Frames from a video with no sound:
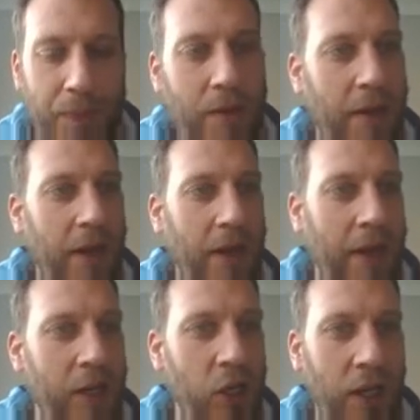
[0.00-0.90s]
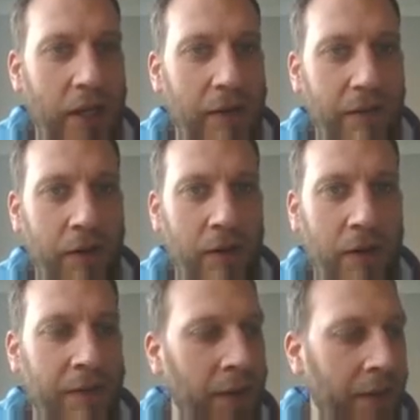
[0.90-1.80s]
Okay, and actually,
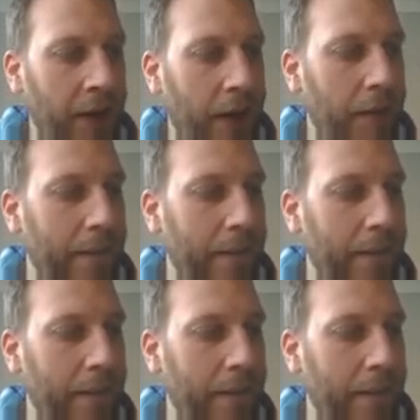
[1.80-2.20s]
I'll have another go.